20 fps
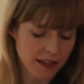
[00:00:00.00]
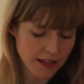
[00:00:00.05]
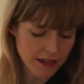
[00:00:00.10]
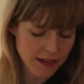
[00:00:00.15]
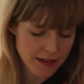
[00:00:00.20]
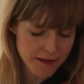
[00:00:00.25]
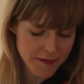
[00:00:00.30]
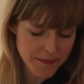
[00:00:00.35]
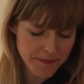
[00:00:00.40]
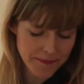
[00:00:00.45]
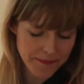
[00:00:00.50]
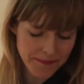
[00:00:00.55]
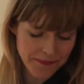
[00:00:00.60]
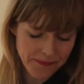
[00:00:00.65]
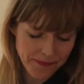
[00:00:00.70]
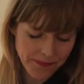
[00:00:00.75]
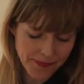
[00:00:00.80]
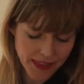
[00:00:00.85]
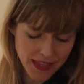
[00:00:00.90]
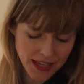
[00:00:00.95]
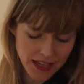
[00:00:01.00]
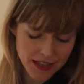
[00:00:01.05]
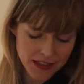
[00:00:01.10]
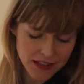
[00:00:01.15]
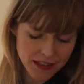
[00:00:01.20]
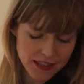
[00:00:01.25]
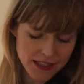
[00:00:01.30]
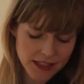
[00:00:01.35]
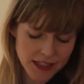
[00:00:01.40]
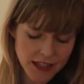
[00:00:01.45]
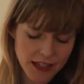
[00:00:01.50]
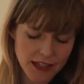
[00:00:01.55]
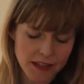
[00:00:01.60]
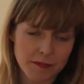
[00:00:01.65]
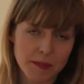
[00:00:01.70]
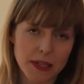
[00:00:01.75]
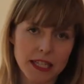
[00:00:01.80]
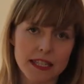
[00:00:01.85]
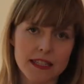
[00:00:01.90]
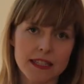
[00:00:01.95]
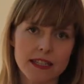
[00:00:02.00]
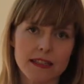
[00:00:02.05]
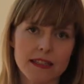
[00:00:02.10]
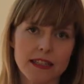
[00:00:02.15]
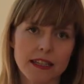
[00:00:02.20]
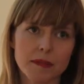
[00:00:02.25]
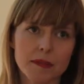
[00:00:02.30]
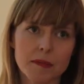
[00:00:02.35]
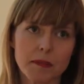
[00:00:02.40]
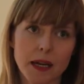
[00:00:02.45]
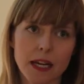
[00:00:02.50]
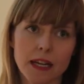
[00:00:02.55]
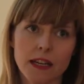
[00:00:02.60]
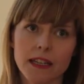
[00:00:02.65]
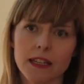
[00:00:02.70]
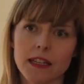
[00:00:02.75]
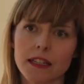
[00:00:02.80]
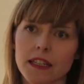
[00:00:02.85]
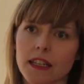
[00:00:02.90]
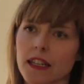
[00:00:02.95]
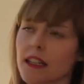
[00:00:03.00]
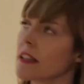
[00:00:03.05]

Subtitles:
I looked at the kind of magazines that I was buying